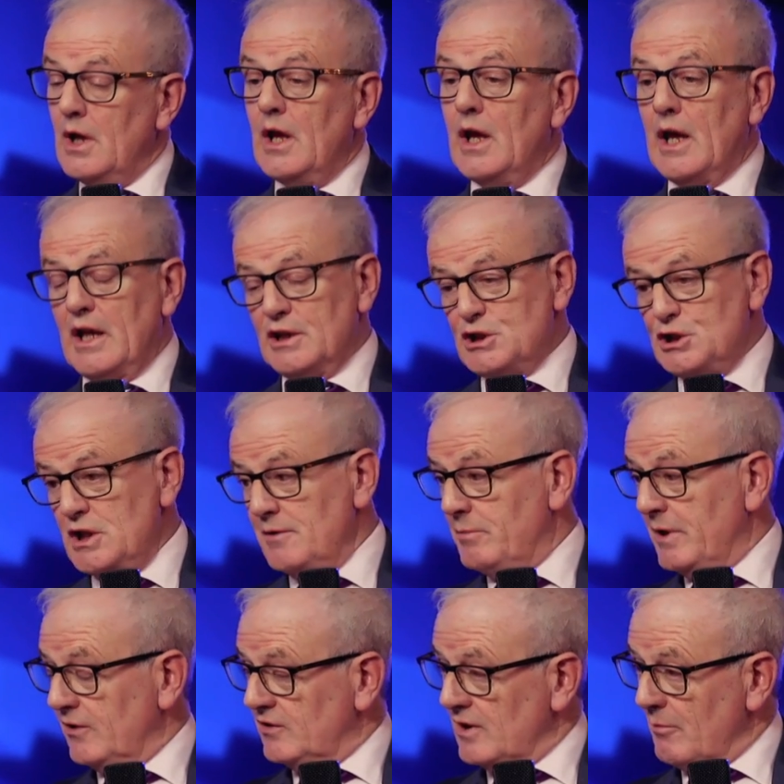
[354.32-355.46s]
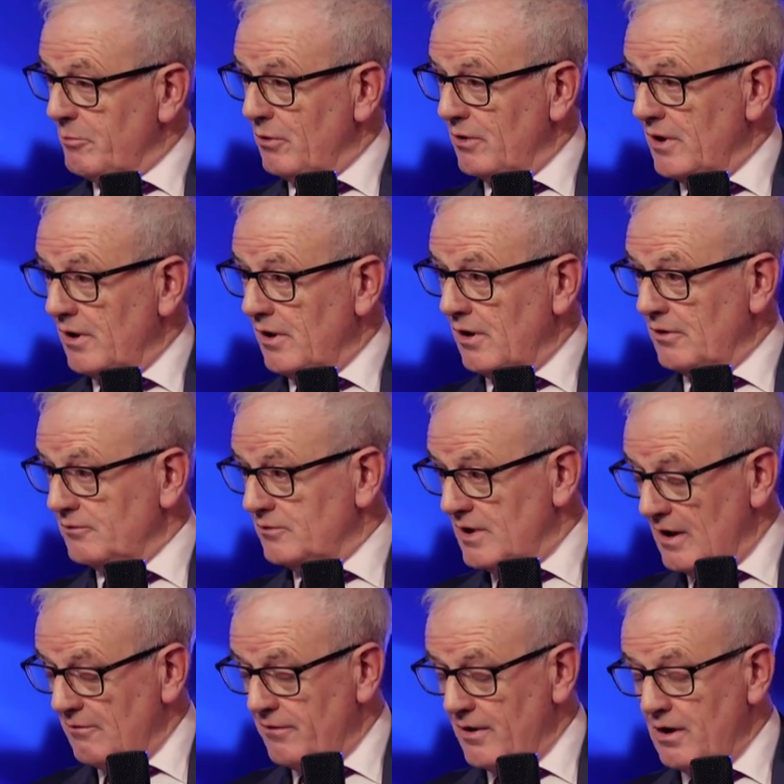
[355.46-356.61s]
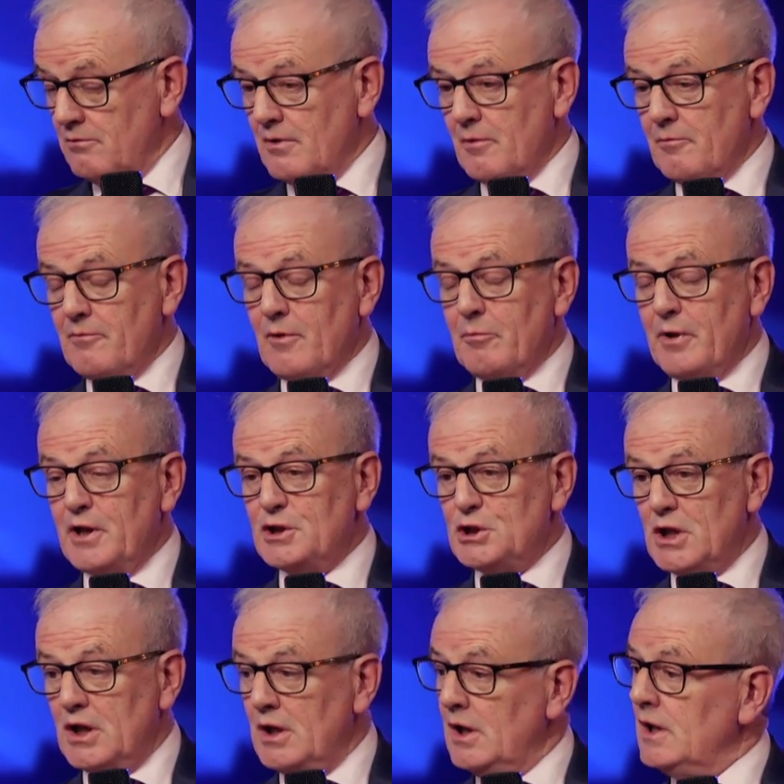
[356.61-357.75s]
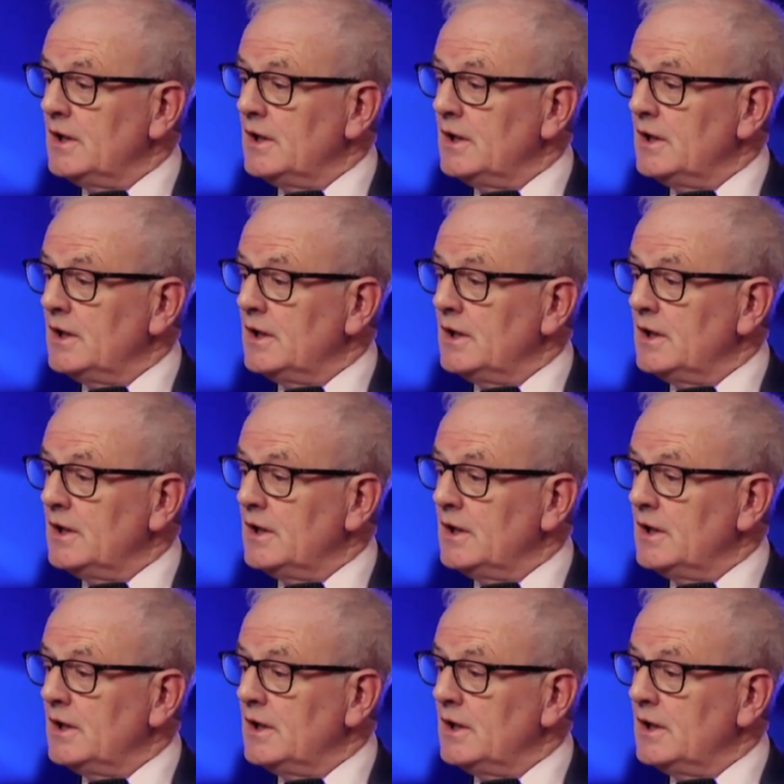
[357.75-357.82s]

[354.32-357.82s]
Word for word: And she picks it up on her telephone, the, the picture,